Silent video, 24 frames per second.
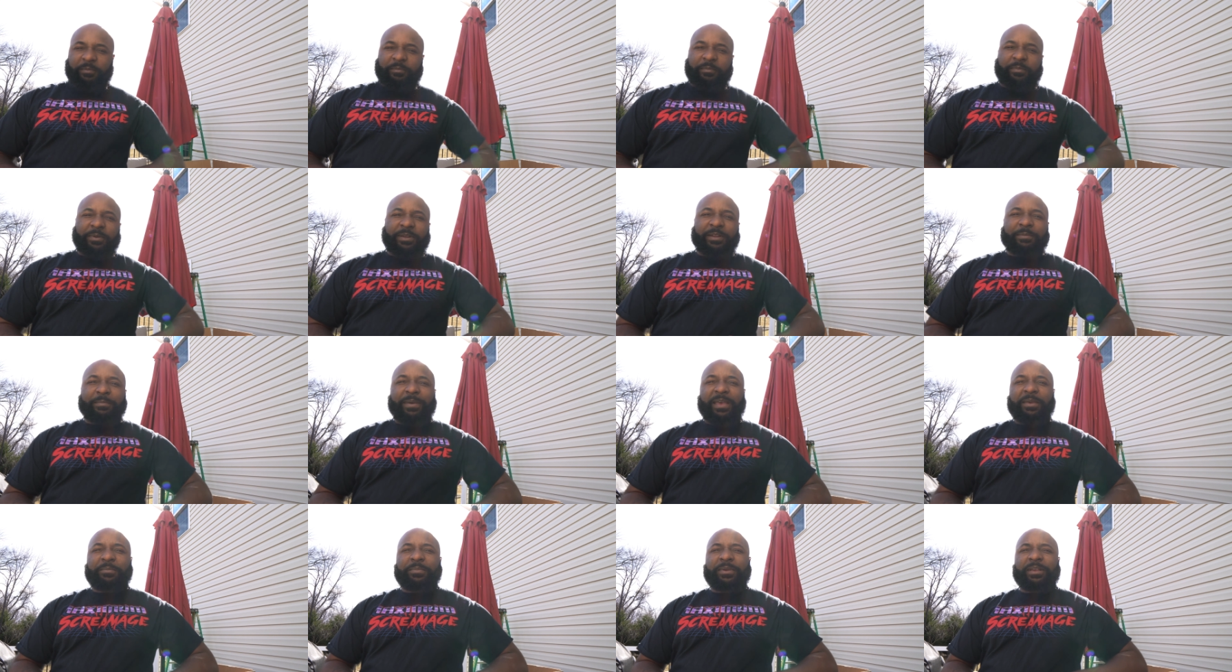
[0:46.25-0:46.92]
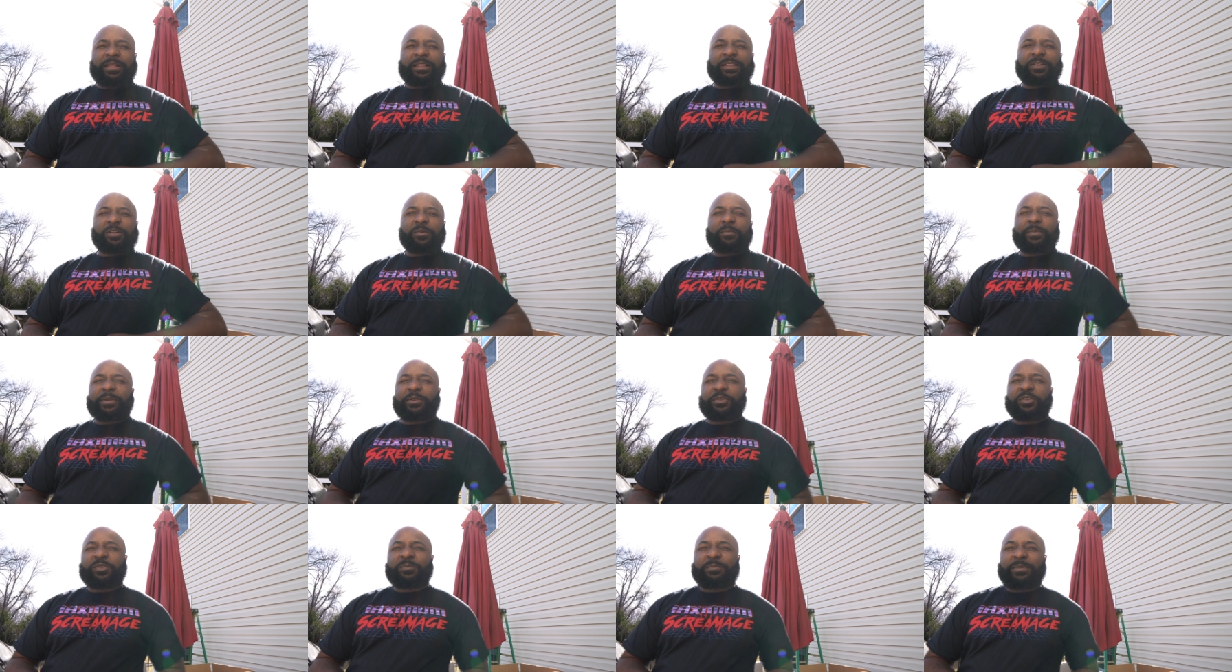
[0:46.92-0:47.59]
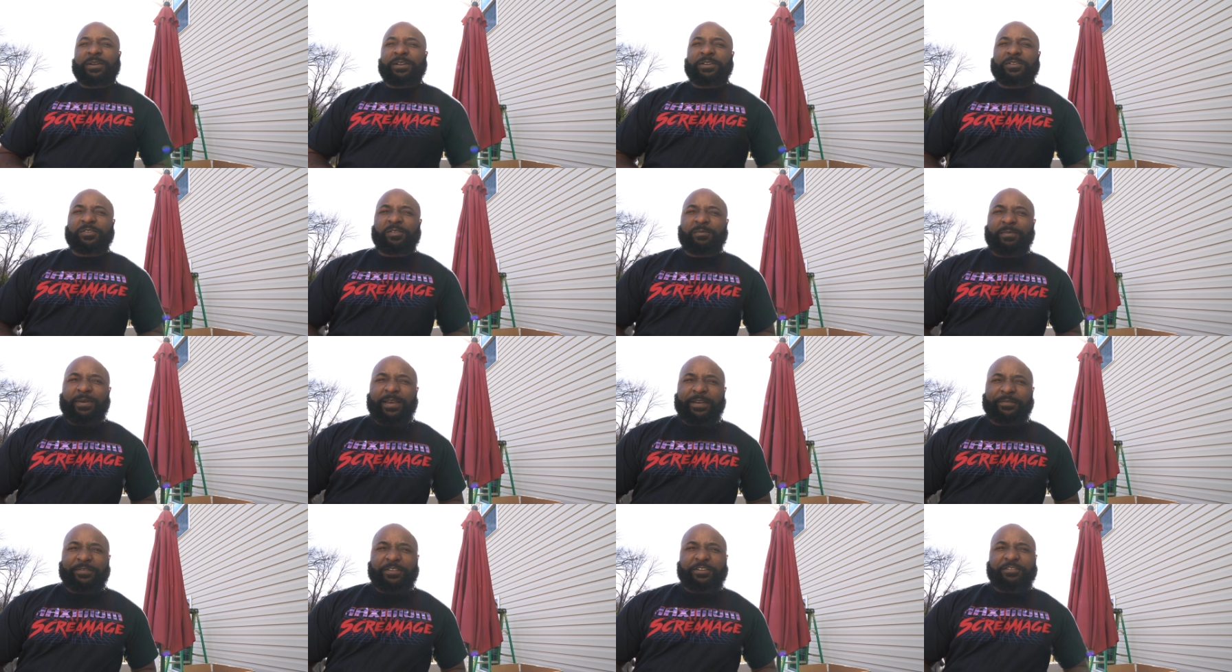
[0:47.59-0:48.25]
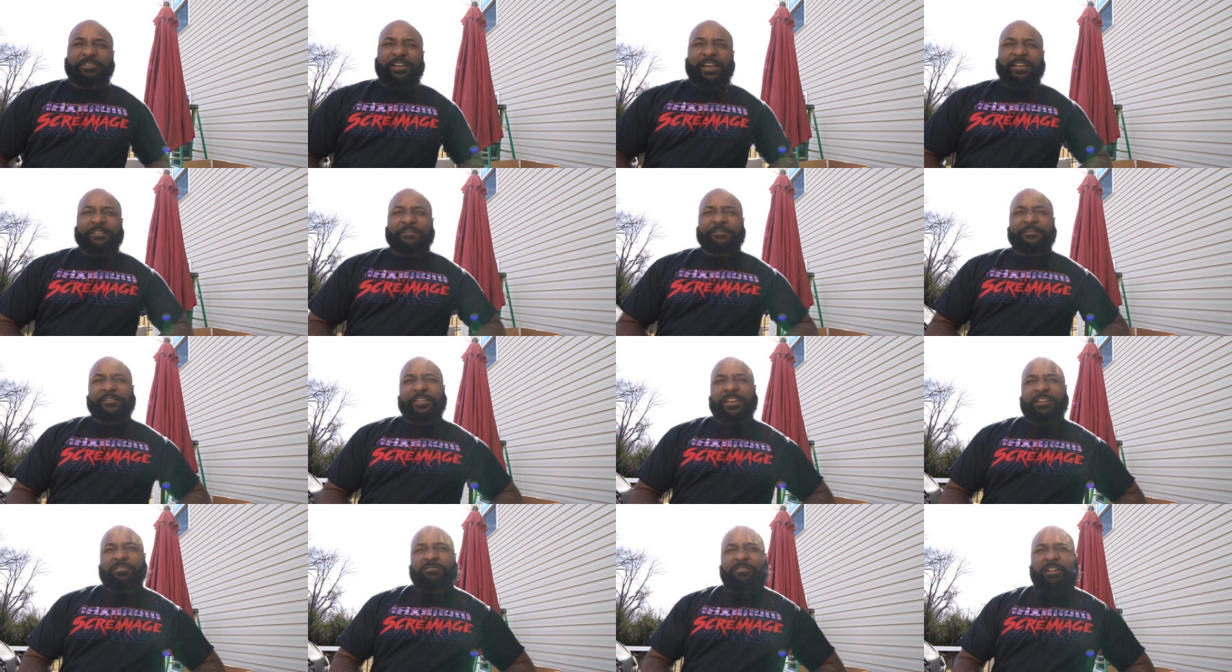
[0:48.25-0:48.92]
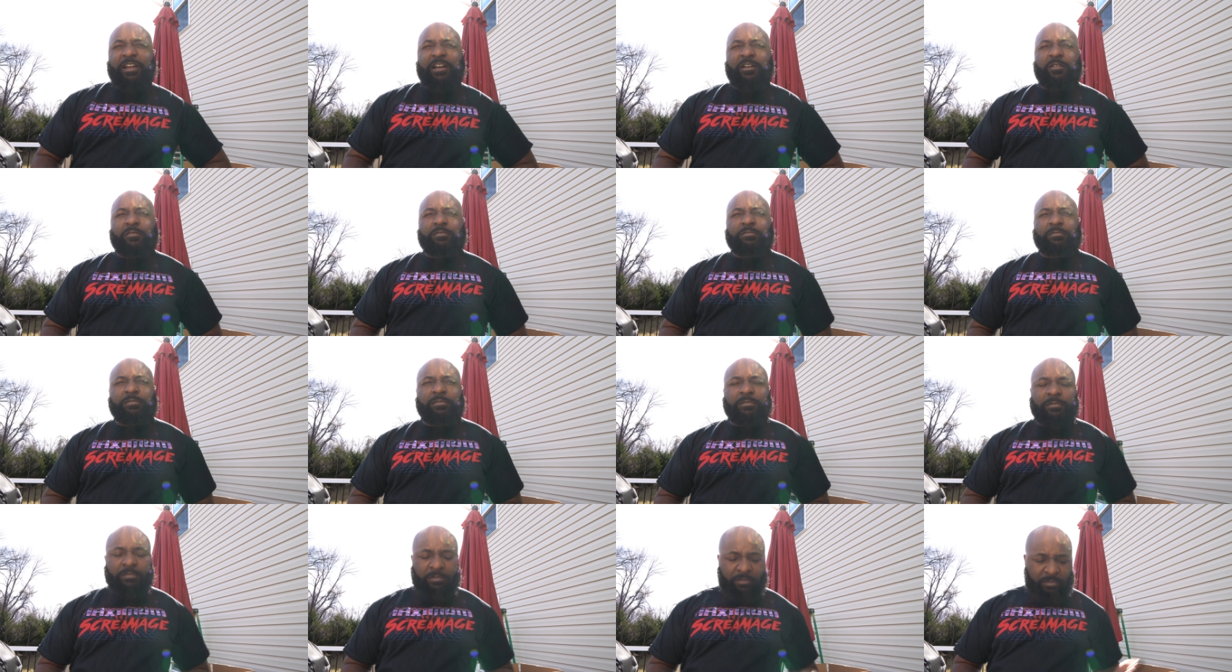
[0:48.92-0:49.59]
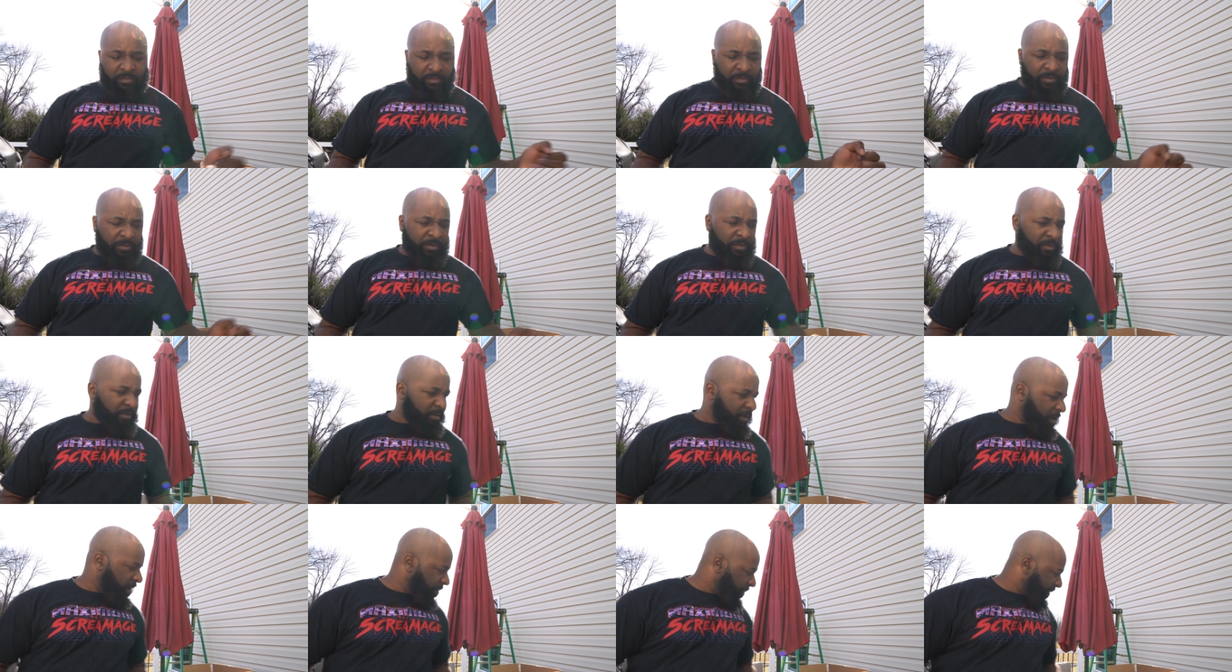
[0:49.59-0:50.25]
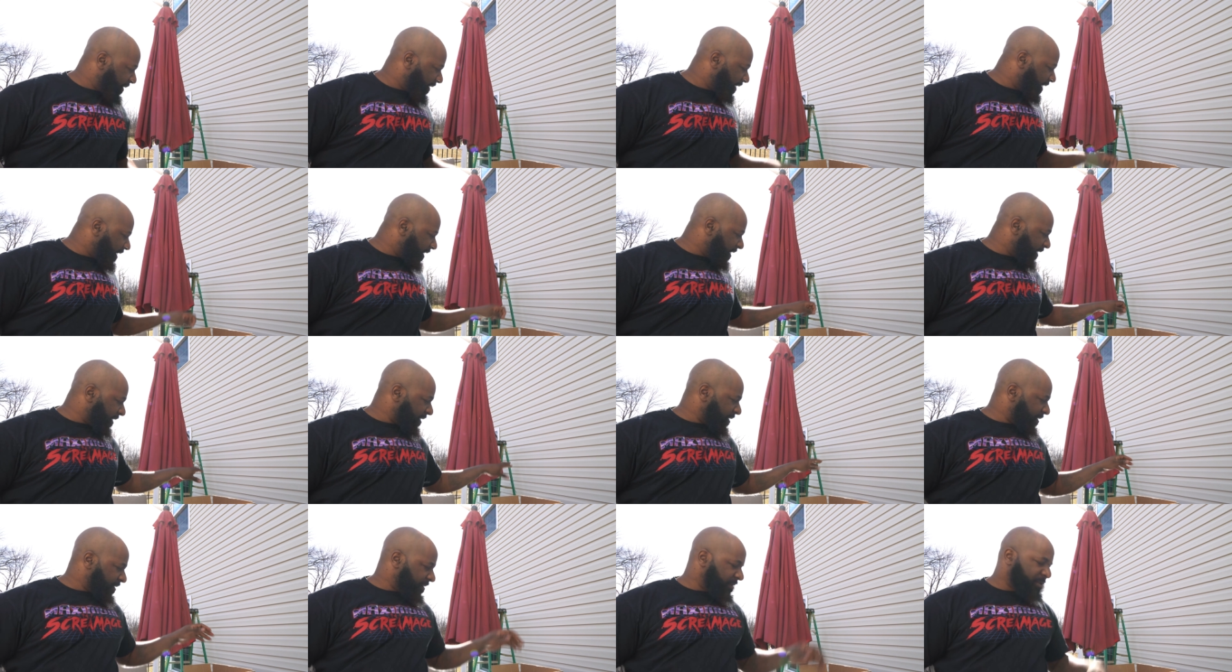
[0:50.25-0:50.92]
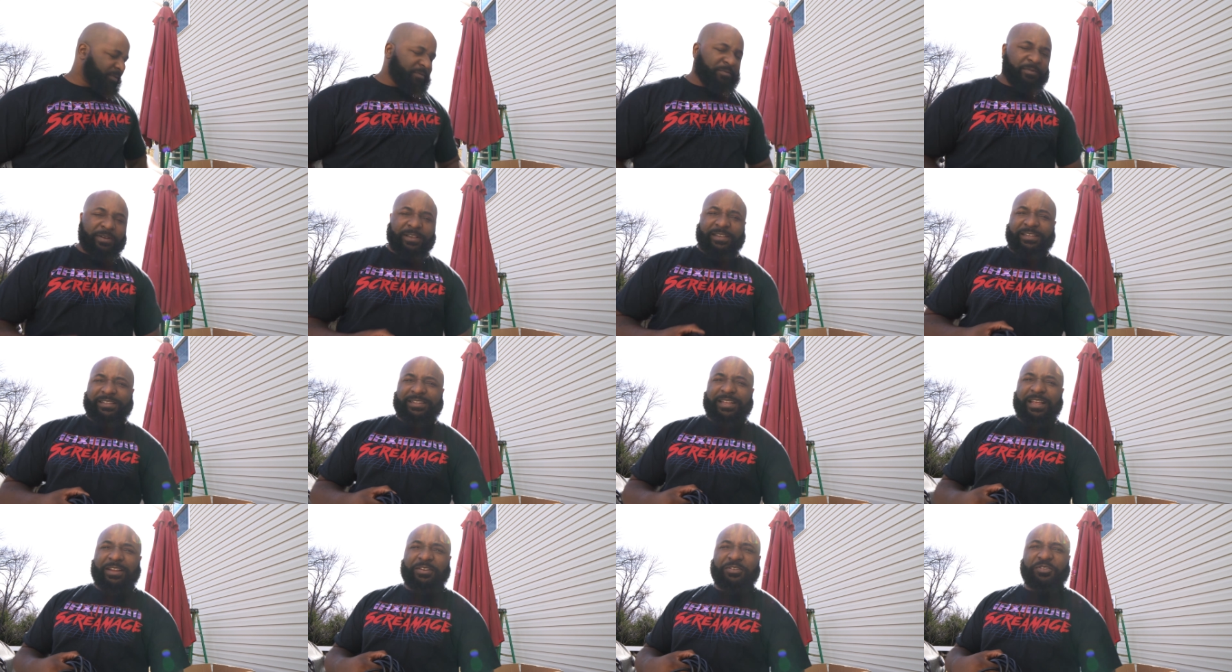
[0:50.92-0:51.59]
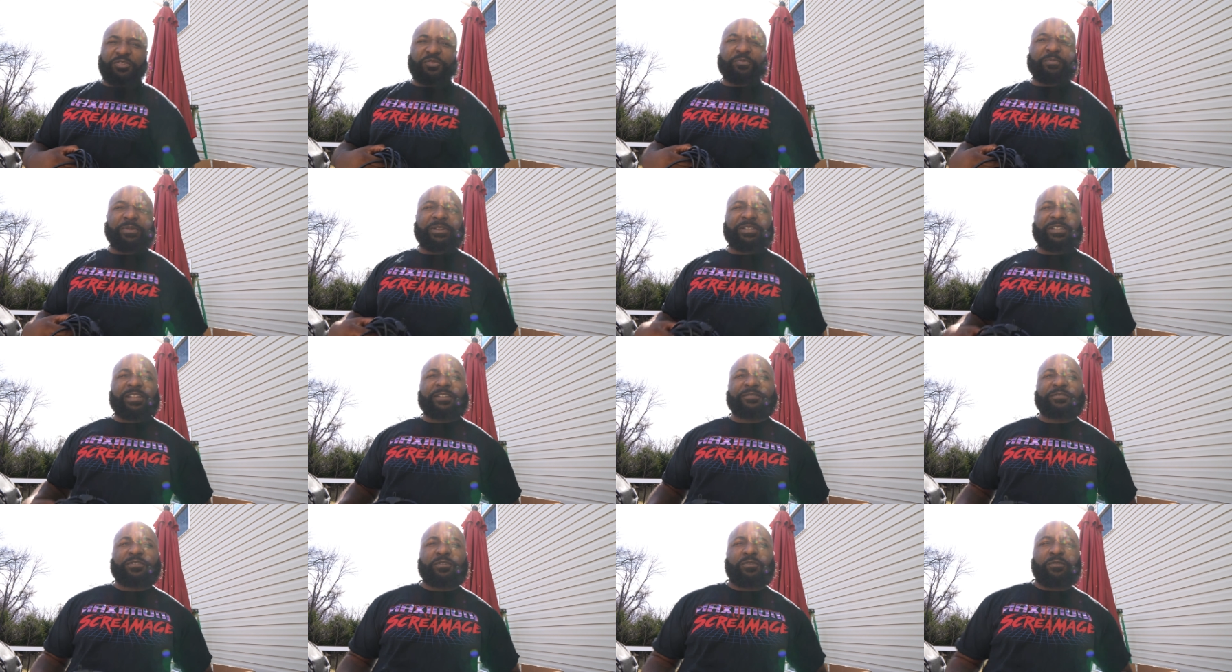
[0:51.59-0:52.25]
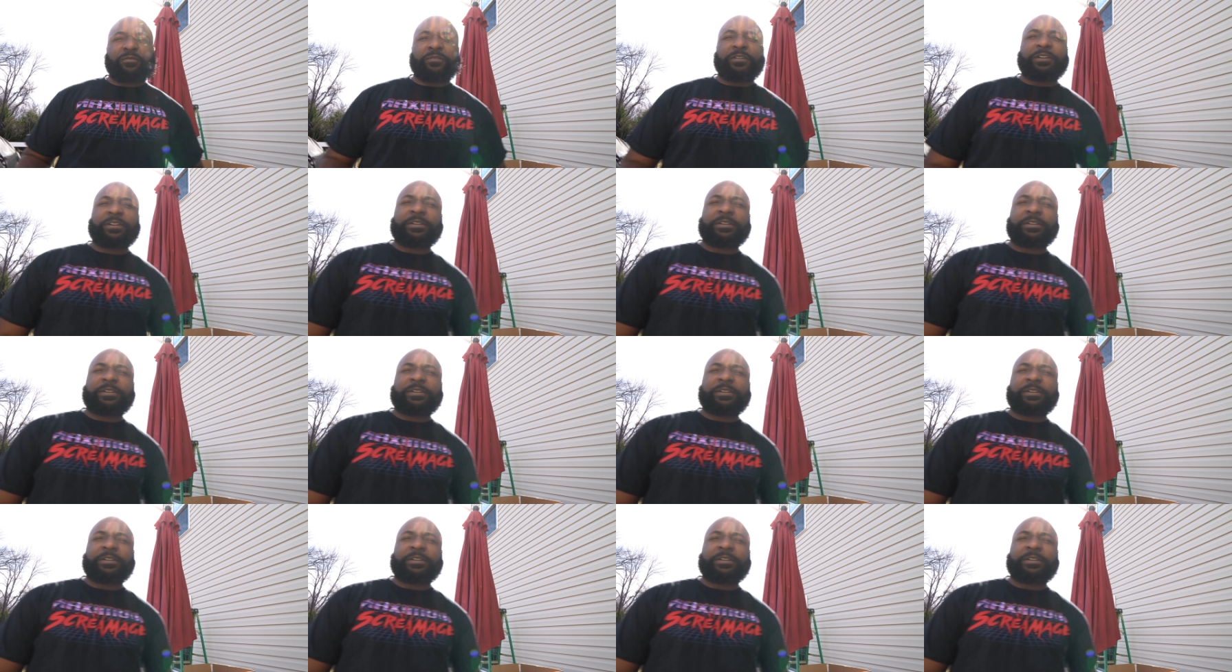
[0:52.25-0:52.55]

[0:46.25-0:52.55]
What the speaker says: but it might be a little bit too much, so I'm gonna have to try to figure out how I'm gonna get it where it's not too much left over.